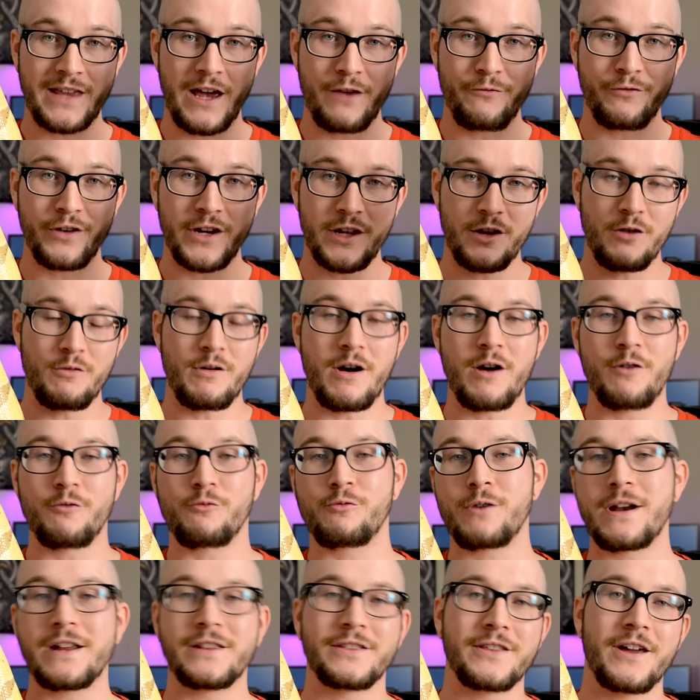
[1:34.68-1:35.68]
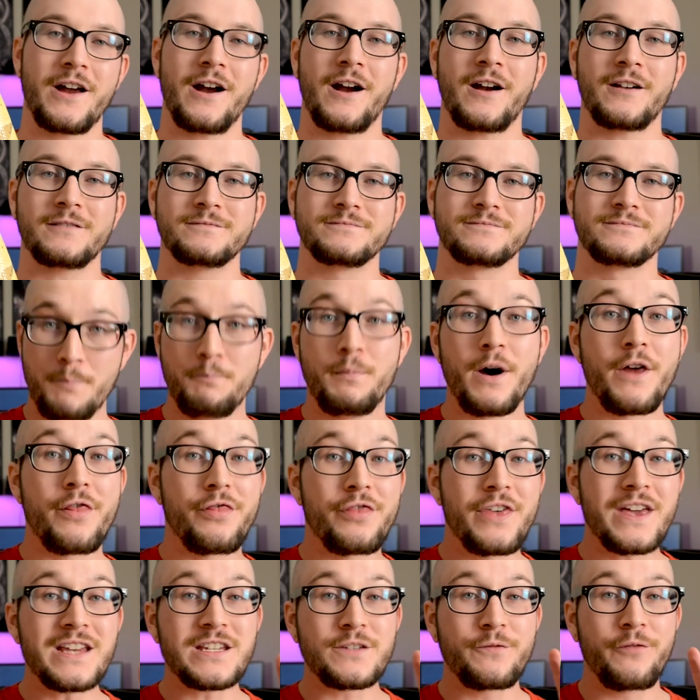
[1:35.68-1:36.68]
that video out right there. But
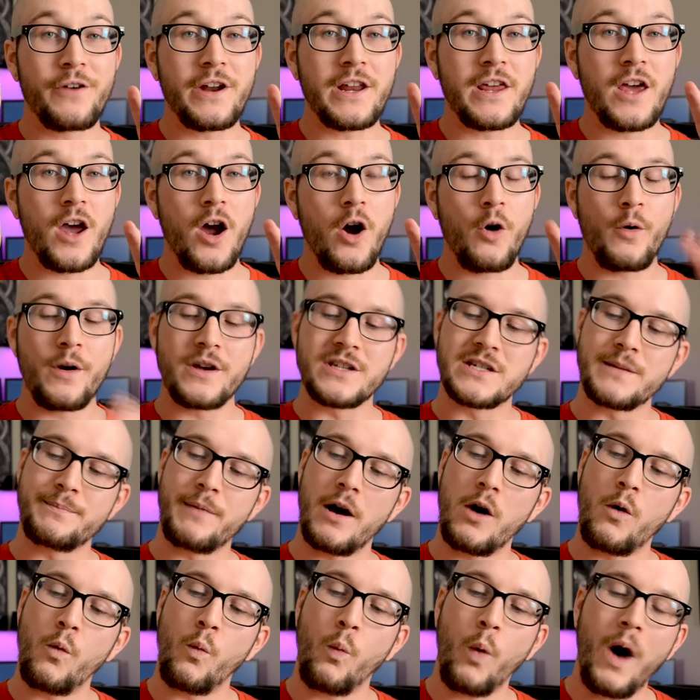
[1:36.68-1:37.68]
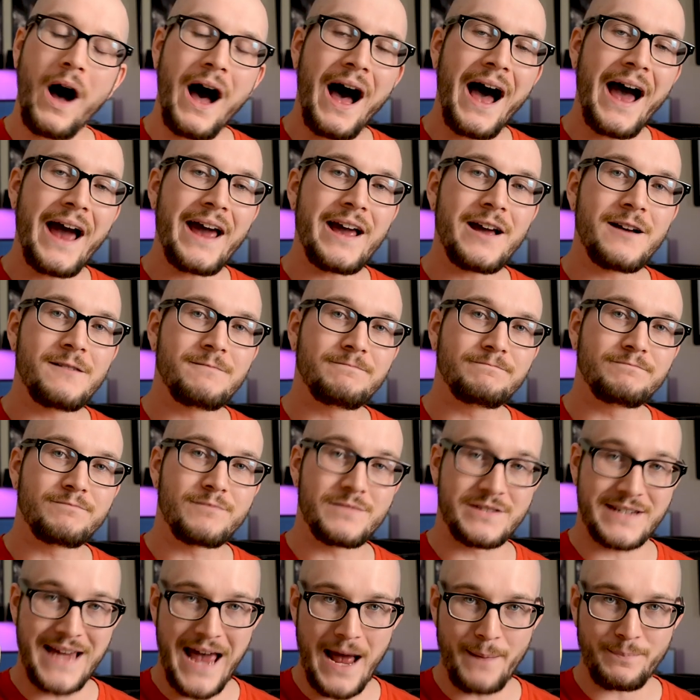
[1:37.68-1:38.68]
this video is about why
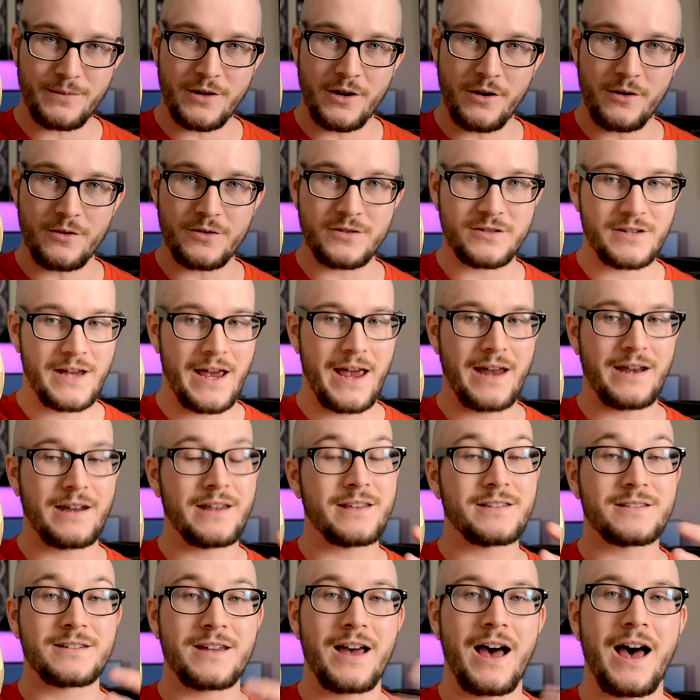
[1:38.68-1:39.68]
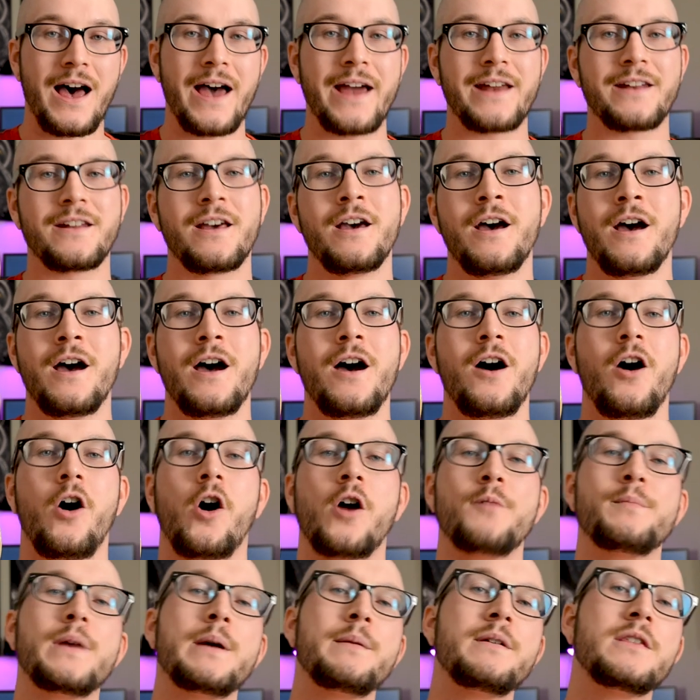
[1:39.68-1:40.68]
Zapdos and his kind
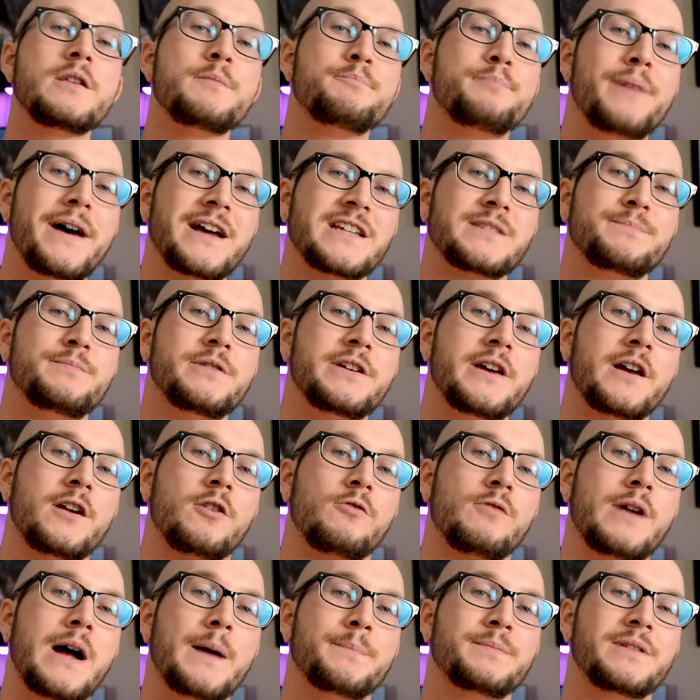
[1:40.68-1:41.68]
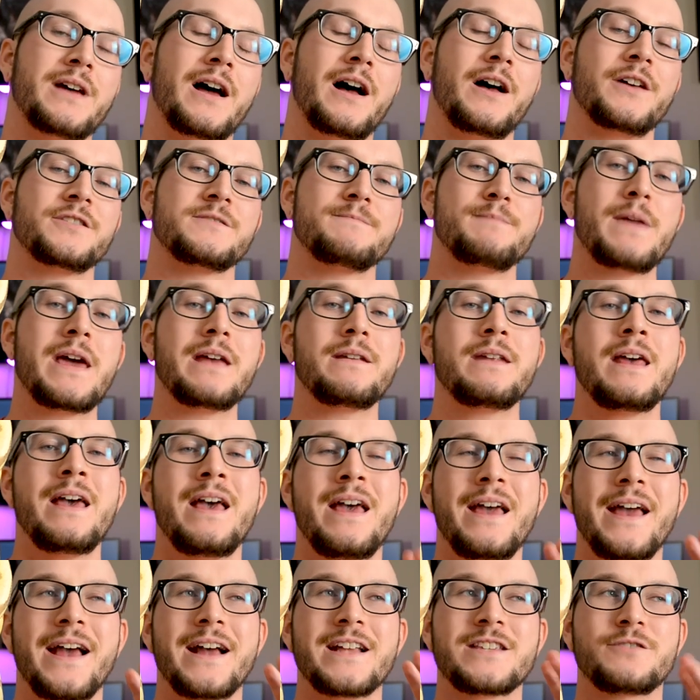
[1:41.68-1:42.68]
are maybe the best beginner reptiles. And
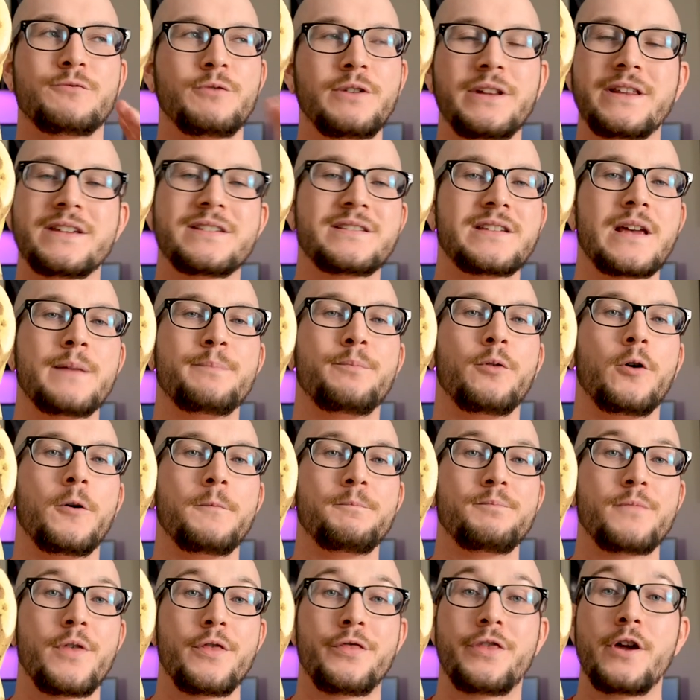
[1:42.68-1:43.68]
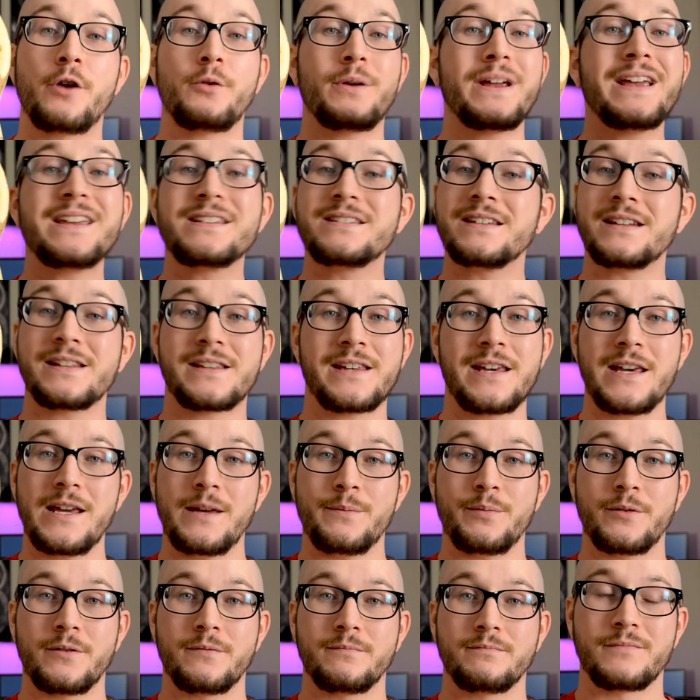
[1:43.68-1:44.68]
it's really simple. They're easy to
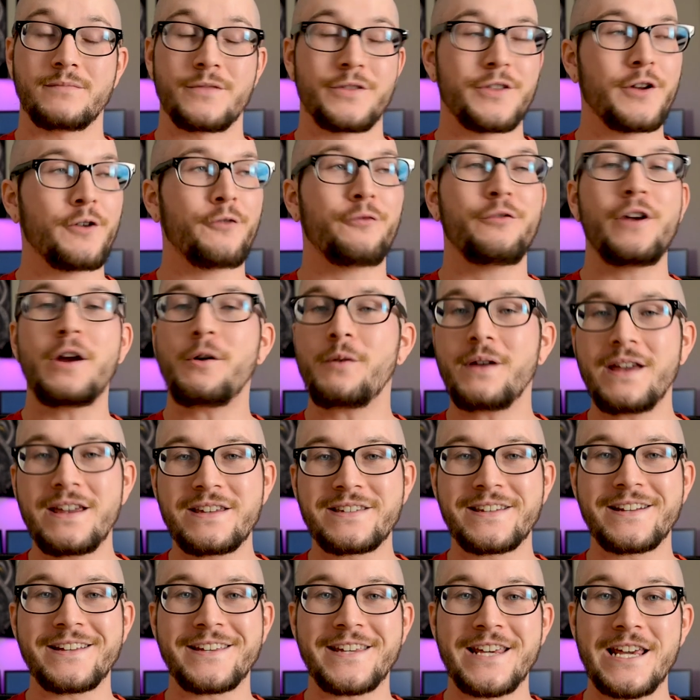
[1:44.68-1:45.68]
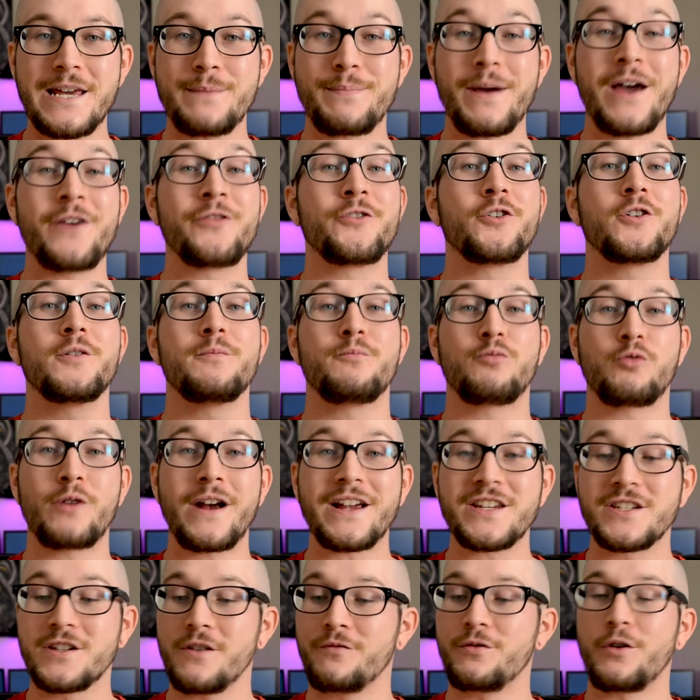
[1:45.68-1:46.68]
keep. They're very easy to keep, and they're
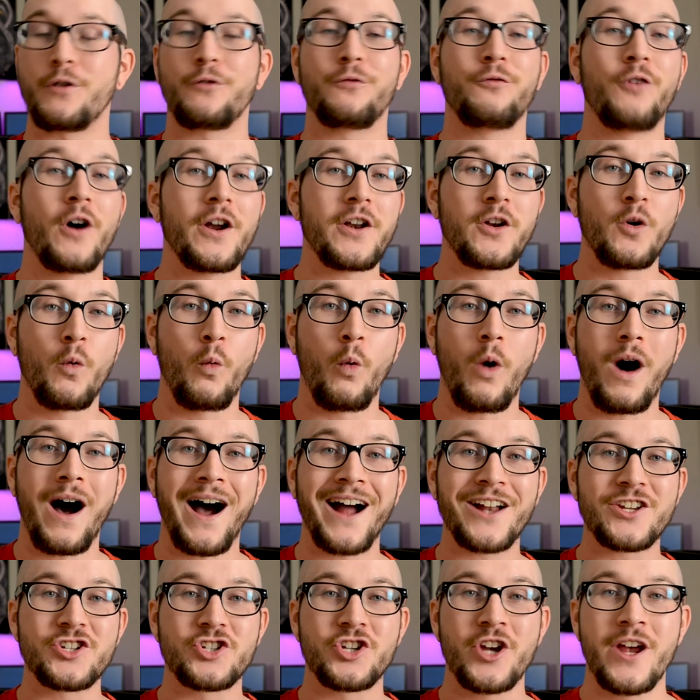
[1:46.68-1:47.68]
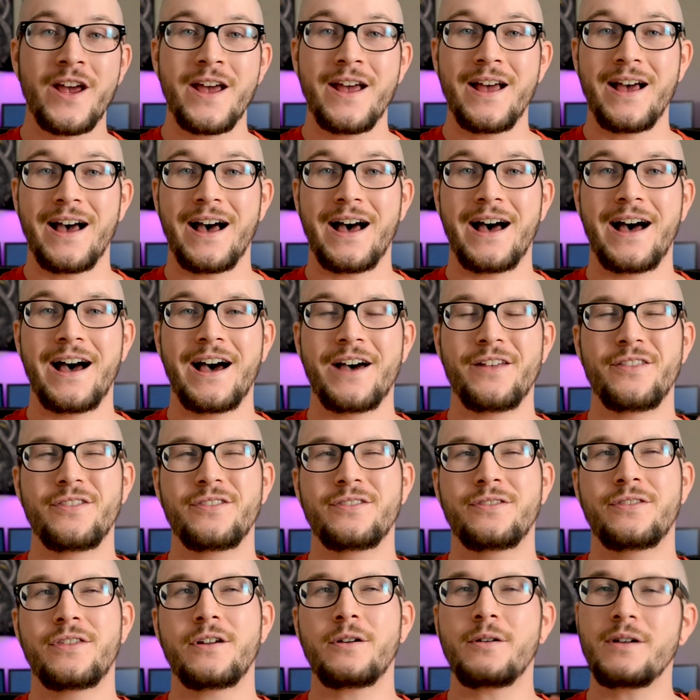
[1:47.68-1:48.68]
impressive. They're fun to watch.
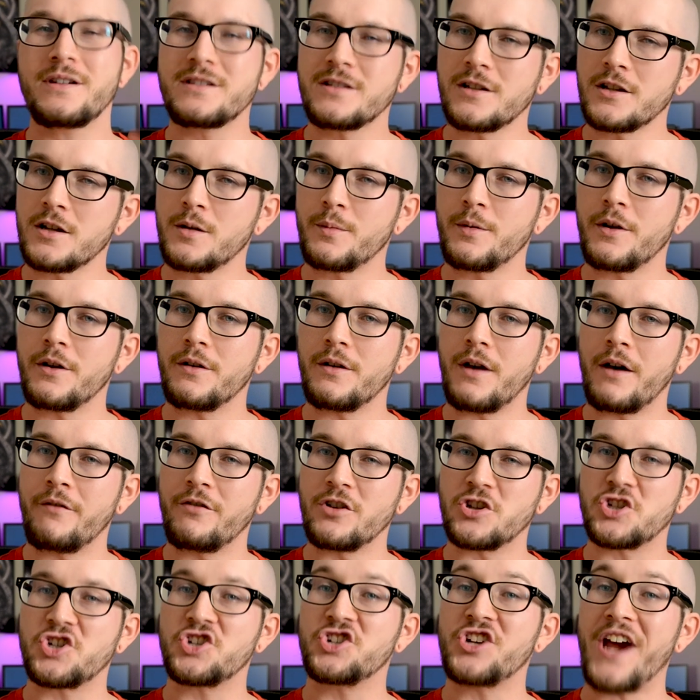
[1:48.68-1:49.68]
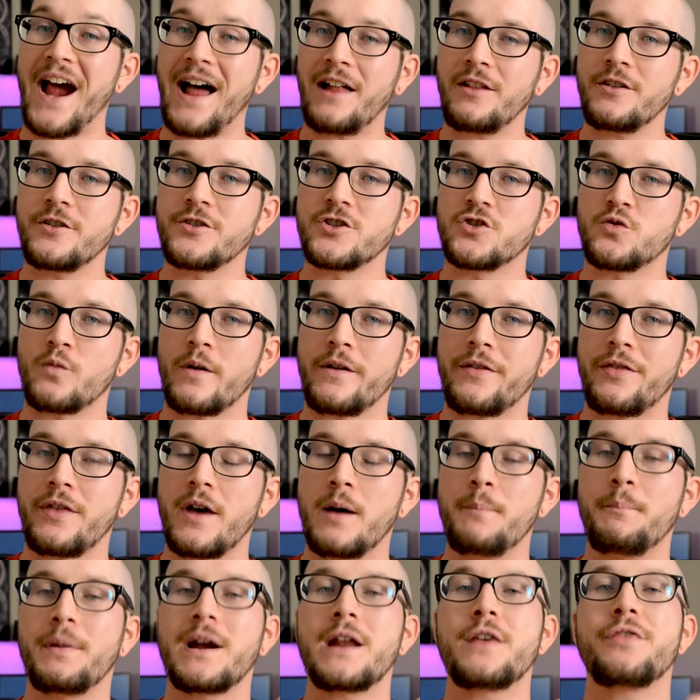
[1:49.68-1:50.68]
There is a little bit of a challenge with
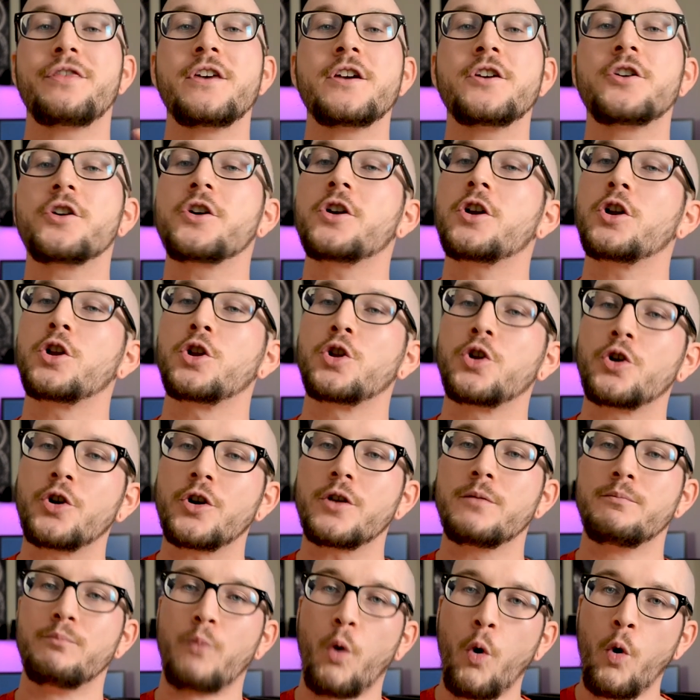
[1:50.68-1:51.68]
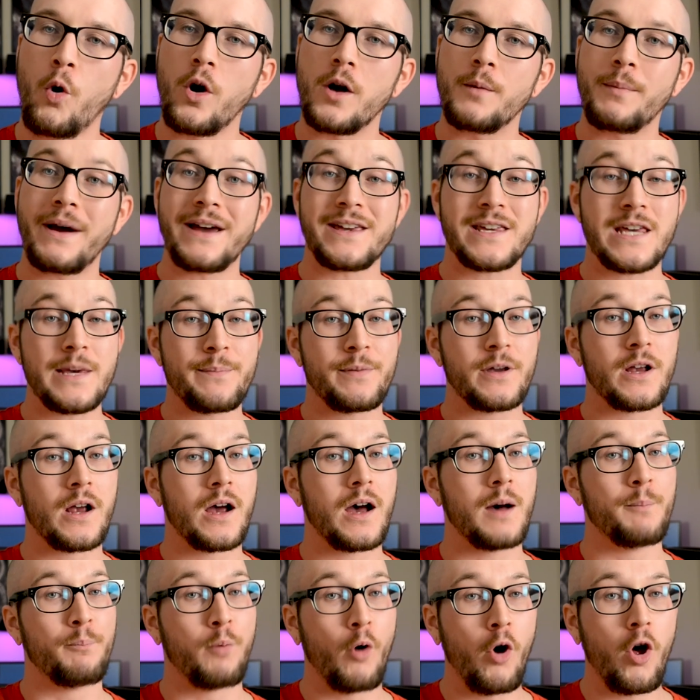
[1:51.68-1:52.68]
them, but I think you're going to learn more by keeping
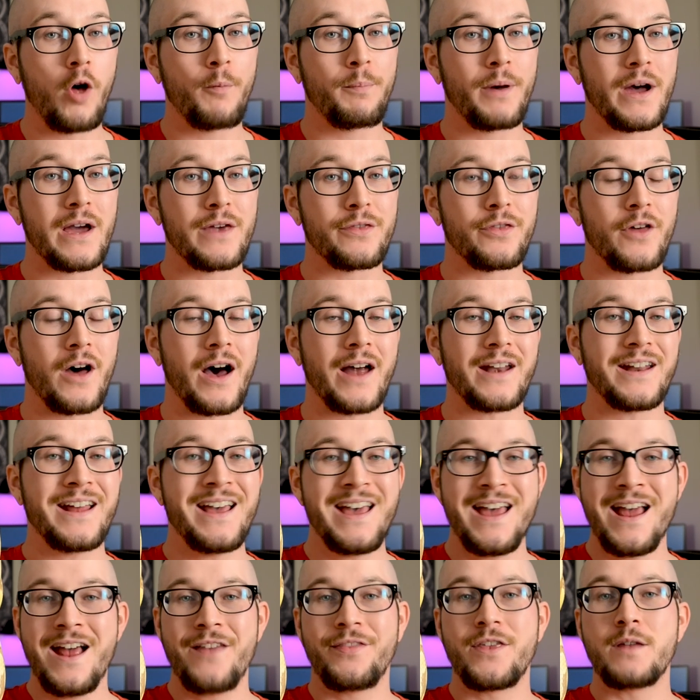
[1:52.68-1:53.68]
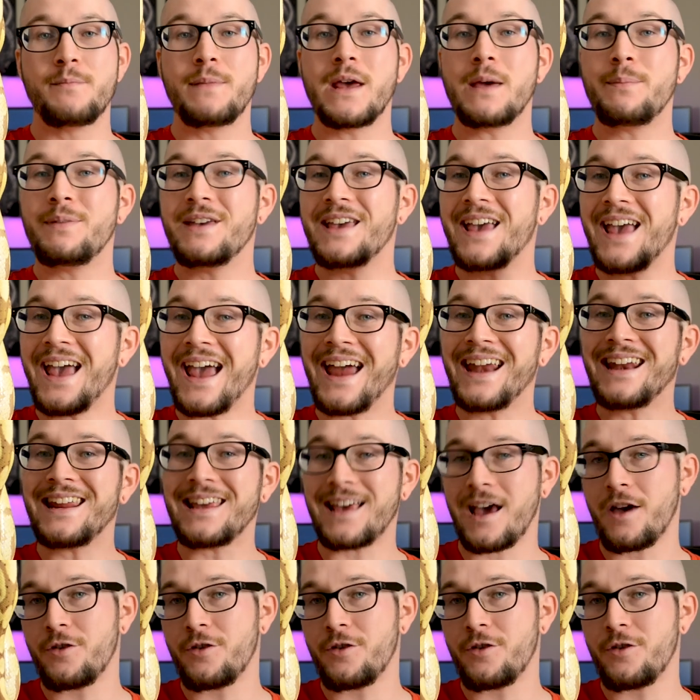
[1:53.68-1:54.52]
a ball python than maybe any